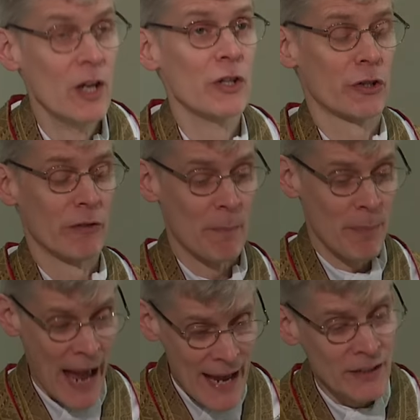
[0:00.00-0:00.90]
to
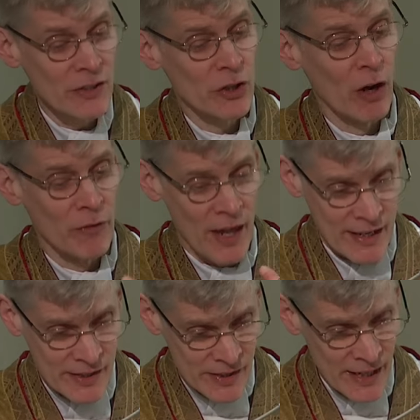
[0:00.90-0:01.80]
repent of their
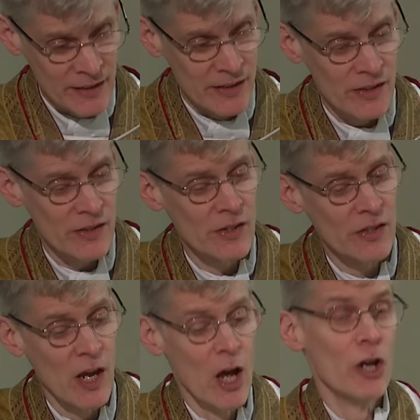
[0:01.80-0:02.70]
sins,